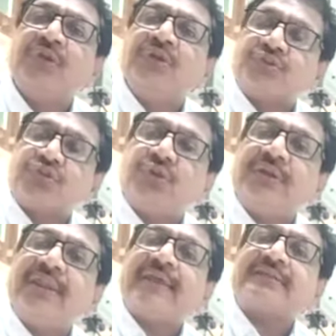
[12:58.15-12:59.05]
So
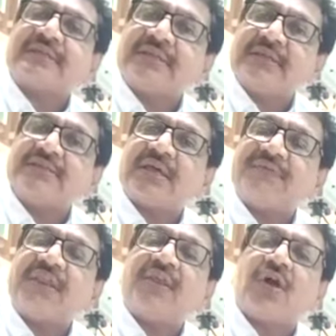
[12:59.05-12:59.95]
neck surgeries are
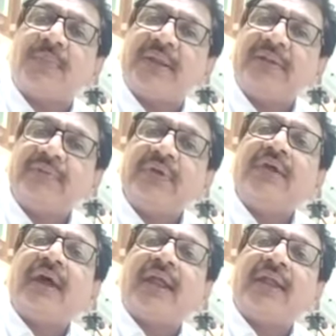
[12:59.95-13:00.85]
very common,
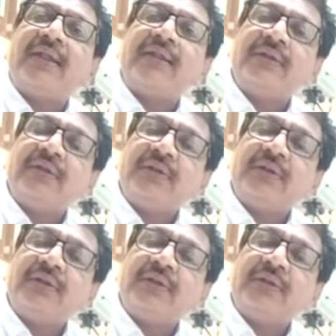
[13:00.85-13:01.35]
and